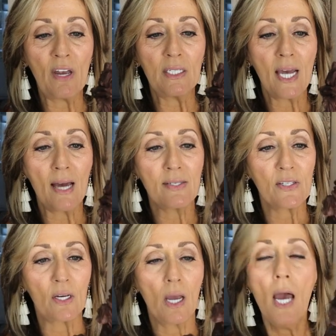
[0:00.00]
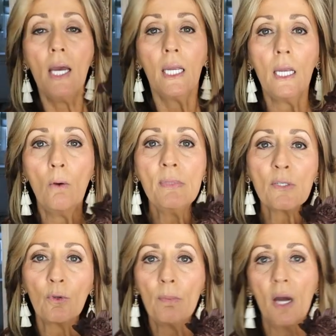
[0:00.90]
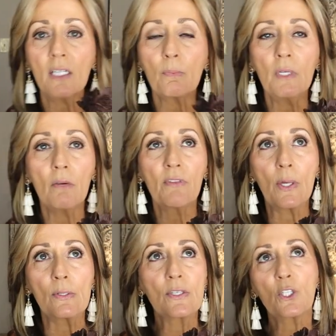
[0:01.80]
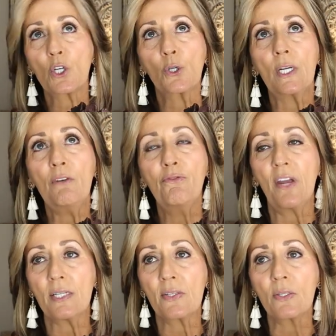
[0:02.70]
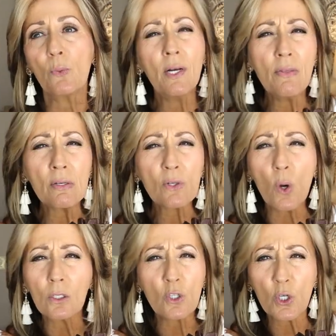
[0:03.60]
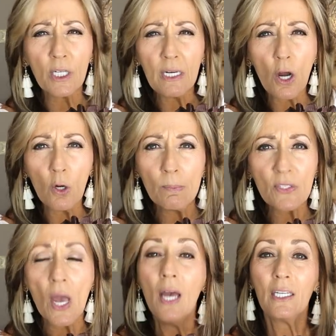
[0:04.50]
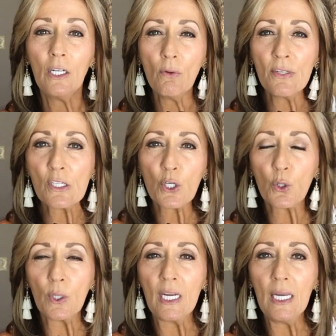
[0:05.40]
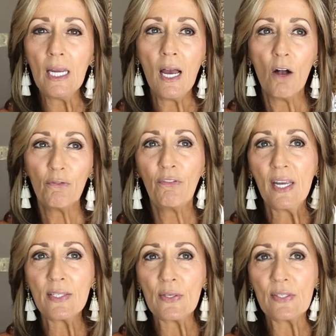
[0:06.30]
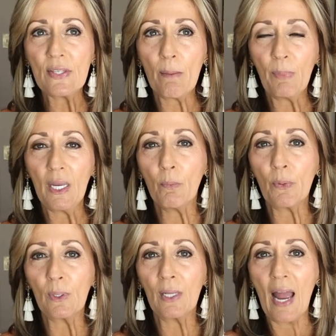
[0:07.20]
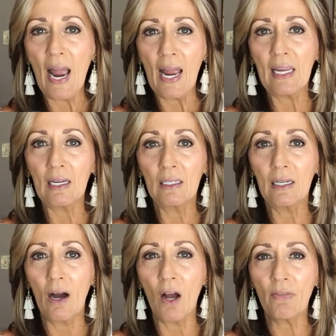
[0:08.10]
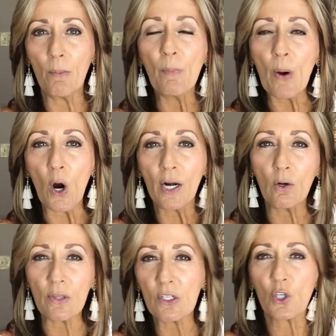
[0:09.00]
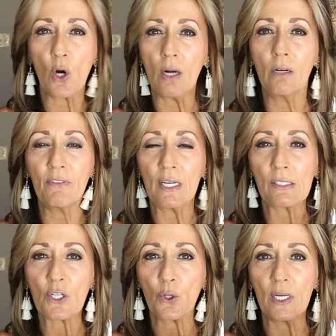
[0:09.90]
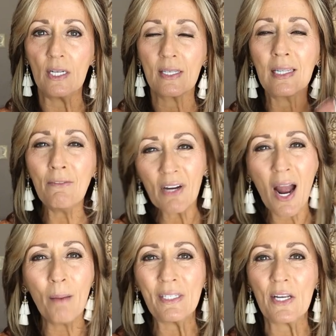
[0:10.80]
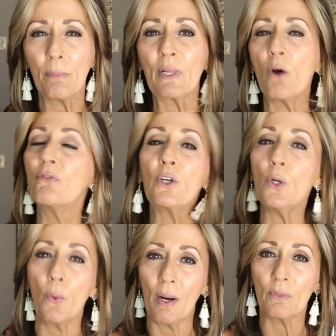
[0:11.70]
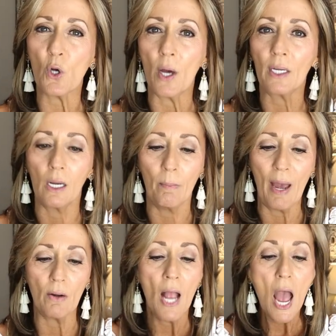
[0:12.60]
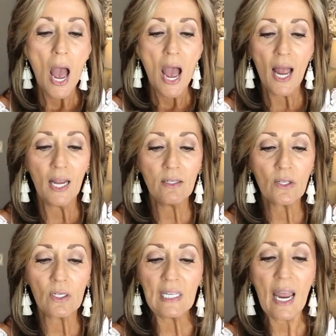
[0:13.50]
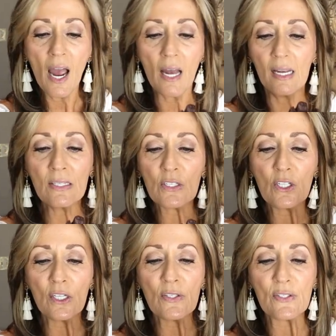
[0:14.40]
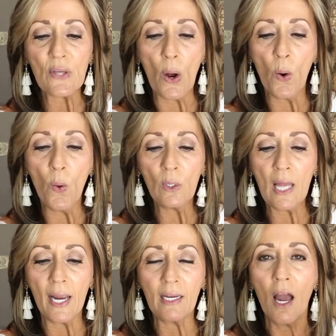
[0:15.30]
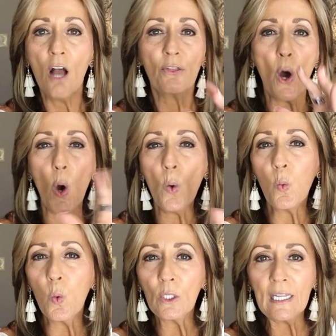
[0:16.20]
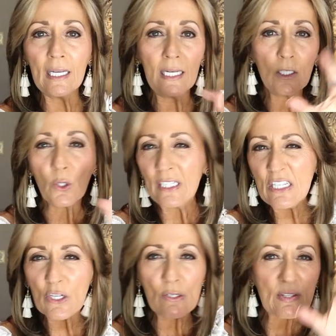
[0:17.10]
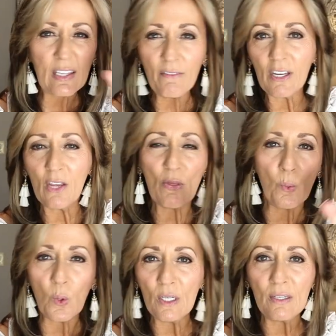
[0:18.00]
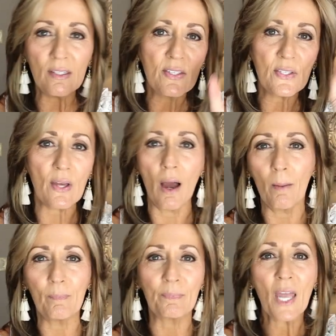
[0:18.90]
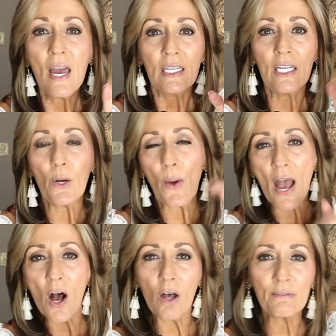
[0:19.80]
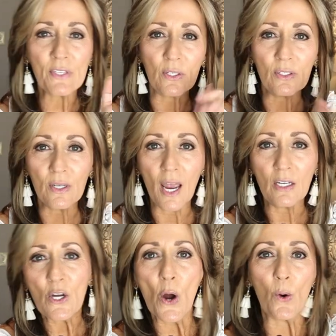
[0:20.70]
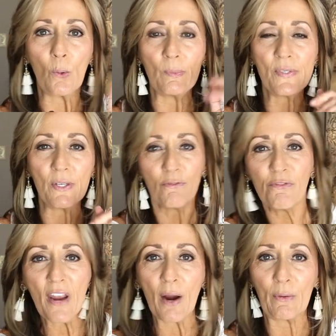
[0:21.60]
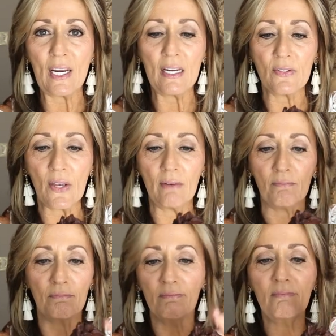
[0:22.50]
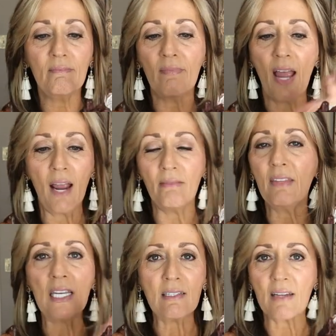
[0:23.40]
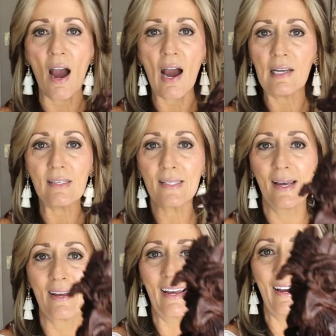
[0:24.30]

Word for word: fantastic. He almost reminds me of those tree faces. What are those called? Tree gnomes? You know, the tree faces that people hang on the bark or the trunk of their trees. Leave a comment down below if you know what I'm talking about. And yeah, it's just so like the whole woodland creatures living in the woods, you know, elves and gnomes and fairies and these guys.